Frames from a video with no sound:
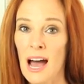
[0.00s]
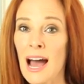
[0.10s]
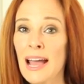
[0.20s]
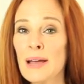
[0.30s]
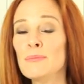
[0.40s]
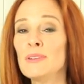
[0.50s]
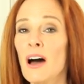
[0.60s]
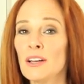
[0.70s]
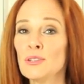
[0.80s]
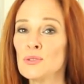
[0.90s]
I am
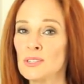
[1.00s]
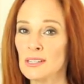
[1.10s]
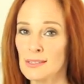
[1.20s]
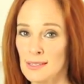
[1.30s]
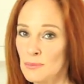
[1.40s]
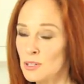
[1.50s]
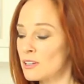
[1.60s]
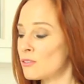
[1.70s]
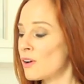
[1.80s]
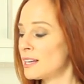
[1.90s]
not using a
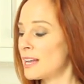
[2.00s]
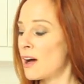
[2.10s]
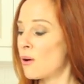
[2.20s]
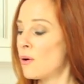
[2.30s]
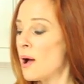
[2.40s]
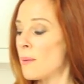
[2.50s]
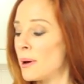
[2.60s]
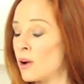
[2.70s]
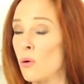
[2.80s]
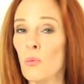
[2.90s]
stimulant right now,
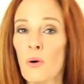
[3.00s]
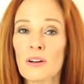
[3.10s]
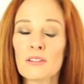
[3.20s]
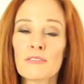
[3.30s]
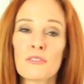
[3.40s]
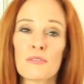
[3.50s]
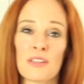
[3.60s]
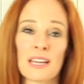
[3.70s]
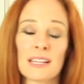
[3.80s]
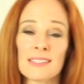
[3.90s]
but a wonderful
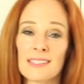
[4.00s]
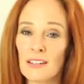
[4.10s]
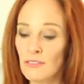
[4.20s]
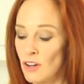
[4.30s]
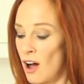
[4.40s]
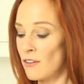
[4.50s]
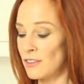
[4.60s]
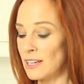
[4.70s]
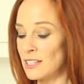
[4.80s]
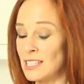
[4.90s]
thing instead of
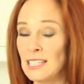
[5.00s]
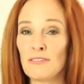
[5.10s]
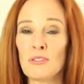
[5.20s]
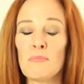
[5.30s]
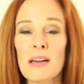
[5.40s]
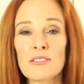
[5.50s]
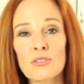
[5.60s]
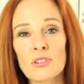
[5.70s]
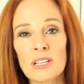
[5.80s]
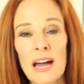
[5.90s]
coffee to give you
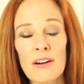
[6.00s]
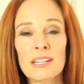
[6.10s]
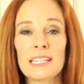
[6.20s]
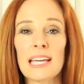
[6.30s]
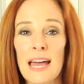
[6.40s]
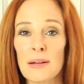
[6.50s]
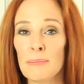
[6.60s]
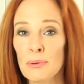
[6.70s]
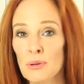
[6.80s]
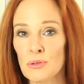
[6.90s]
mental clarity and a
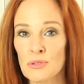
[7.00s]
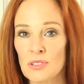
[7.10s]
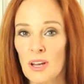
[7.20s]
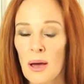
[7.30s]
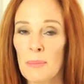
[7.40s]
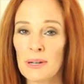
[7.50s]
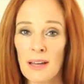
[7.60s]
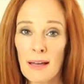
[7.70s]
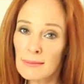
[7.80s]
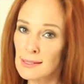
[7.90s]
boost, but
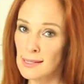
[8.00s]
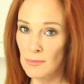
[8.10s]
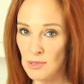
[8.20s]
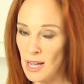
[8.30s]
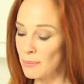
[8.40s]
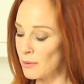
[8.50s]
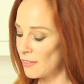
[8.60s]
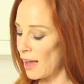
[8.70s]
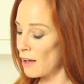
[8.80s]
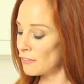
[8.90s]
not the same type of
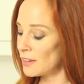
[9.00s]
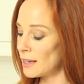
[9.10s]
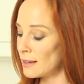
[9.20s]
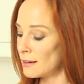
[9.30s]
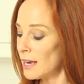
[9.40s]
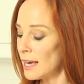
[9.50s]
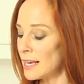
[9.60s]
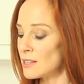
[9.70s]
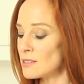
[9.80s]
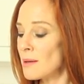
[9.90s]
caffeine,
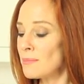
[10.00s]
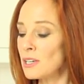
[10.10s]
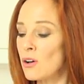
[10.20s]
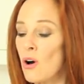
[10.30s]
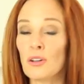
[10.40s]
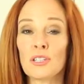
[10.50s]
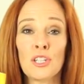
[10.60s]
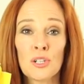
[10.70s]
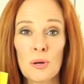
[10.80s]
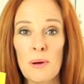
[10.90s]
is something called
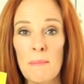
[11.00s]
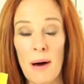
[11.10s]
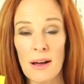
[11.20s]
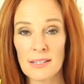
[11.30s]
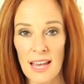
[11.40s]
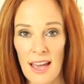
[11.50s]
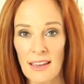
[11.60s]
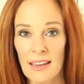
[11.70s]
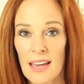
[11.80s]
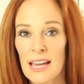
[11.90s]
yerba
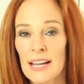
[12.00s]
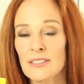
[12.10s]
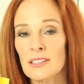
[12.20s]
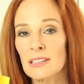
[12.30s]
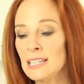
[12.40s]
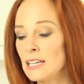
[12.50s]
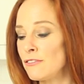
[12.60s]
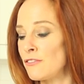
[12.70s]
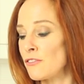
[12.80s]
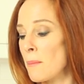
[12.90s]
mate. It's a leaf
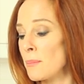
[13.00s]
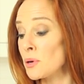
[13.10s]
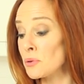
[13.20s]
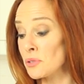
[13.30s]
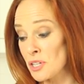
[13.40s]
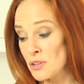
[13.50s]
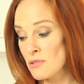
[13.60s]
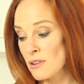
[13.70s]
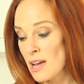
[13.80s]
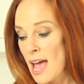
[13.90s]
from
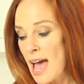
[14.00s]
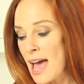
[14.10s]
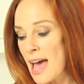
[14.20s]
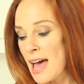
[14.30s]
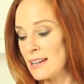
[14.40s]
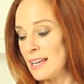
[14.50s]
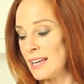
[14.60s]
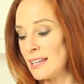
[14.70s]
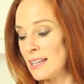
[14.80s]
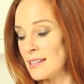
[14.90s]
Peru, and
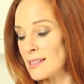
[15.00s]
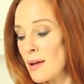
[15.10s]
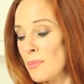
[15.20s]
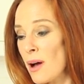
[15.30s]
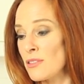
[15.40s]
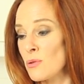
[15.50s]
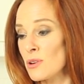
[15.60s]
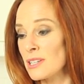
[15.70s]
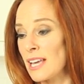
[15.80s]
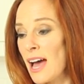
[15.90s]
it is, I buy the
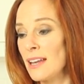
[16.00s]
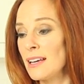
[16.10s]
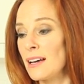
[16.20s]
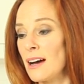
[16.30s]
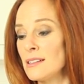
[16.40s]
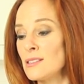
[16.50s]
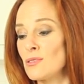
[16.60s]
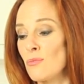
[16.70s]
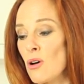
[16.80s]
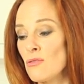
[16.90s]
organic
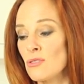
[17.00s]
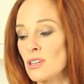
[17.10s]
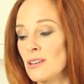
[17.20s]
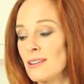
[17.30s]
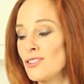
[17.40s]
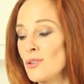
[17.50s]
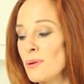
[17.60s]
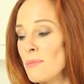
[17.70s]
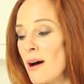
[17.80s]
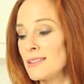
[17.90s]
unsmoked
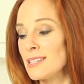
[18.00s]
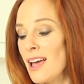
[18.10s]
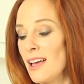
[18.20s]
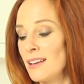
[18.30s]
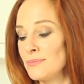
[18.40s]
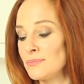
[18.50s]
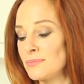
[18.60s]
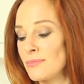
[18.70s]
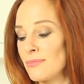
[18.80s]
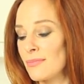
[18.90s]
yerba mate,
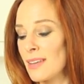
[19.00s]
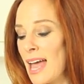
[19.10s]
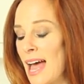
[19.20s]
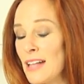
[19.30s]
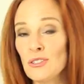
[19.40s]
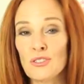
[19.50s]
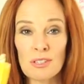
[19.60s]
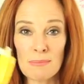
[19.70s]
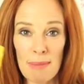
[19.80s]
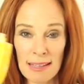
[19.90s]
and you
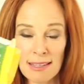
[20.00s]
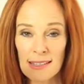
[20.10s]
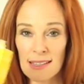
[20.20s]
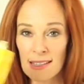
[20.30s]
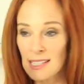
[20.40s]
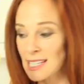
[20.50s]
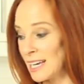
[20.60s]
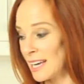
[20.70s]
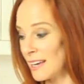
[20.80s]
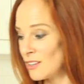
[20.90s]
just make this as a
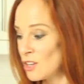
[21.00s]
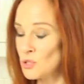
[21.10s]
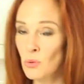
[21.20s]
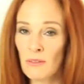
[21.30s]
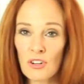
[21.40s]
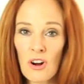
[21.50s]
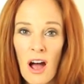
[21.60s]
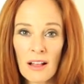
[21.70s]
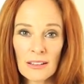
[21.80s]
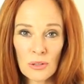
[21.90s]
tea. So if your
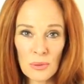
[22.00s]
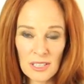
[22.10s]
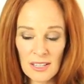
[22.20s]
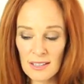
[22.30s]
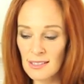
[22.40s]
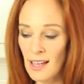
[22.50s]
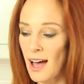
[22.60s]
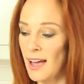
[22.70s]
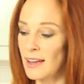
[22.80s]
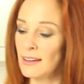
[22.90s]
hot liquid to the
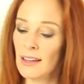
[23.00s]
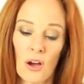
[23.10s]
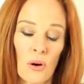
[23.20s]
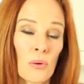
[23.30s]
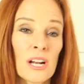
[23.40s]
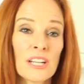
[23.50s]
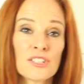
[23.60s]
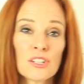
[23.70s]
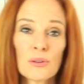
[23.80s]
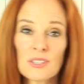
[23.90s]
side, what I
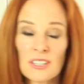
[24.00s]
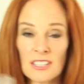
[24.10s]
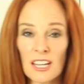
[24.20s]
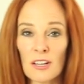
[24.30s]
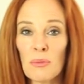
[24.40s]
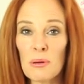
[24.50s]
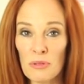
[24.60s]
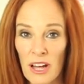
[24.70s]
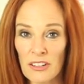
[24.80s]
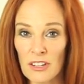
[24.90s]
do is I take my
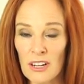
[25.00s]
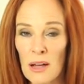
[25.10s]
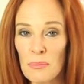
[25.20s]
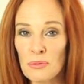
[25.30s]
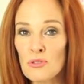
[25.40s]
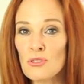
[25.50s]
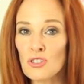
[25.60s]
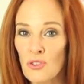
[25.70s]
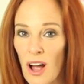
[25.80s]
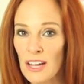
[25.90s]
blender and I do the
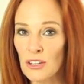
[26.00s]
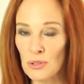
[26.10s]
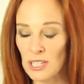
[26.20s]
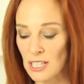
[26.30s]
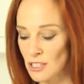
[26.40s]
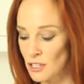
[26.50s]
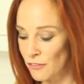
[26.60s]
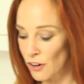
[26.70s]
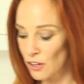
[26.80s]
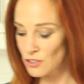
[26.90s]
dry ingredients
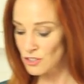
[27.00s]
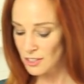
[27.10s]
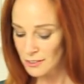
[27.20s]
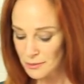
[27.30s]
first.